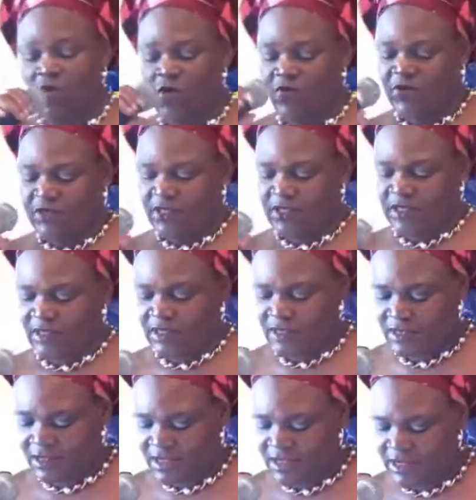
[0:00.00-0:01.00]
OBCs
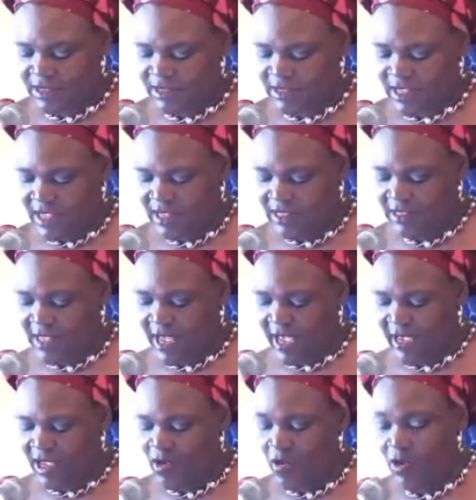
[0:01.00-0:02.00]
in the state
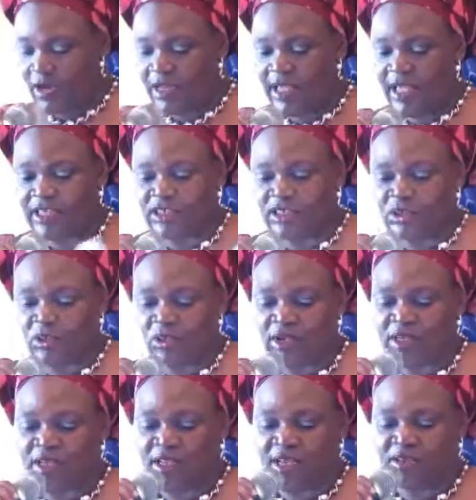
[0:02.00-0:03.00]
are equally
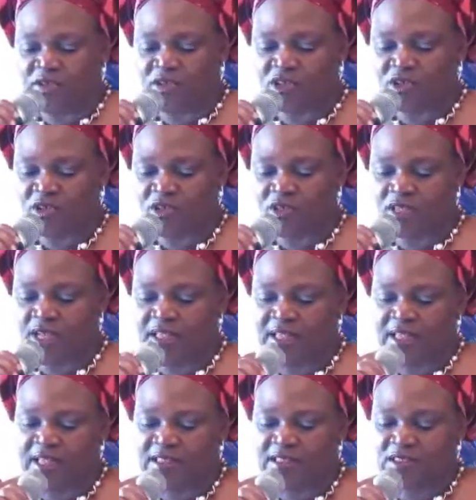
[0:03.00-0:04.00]
enjoying education and
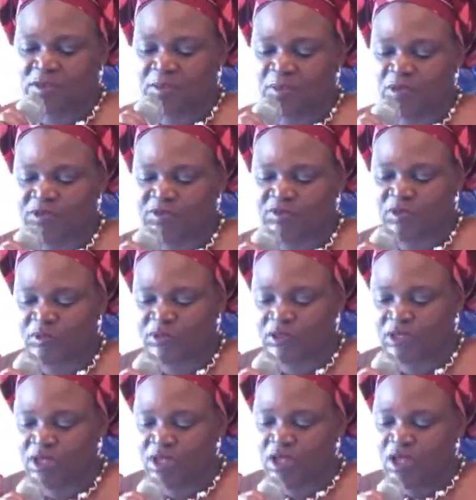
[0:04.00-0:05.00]
health support from it.